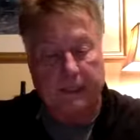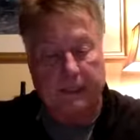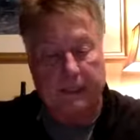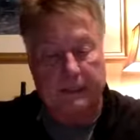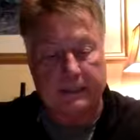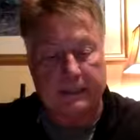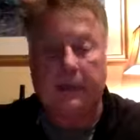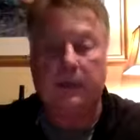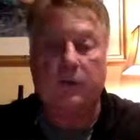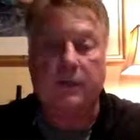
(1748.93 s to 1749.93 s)
The
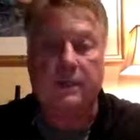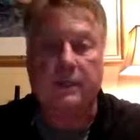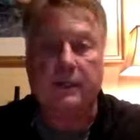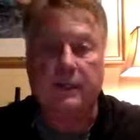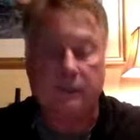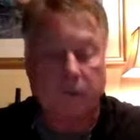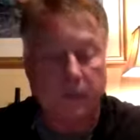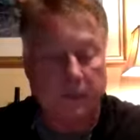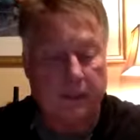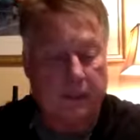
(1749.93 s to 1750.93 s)
second question is,
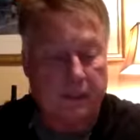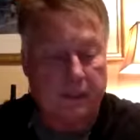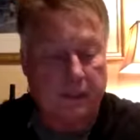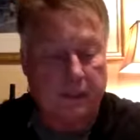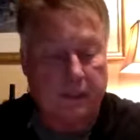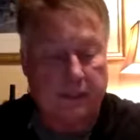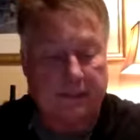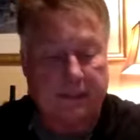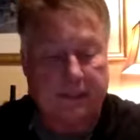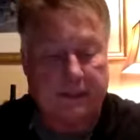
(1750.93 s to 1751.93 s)
what are the
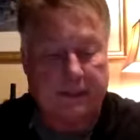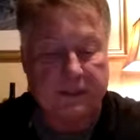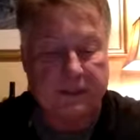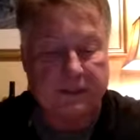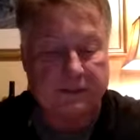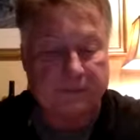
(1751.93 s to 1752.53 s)
advantages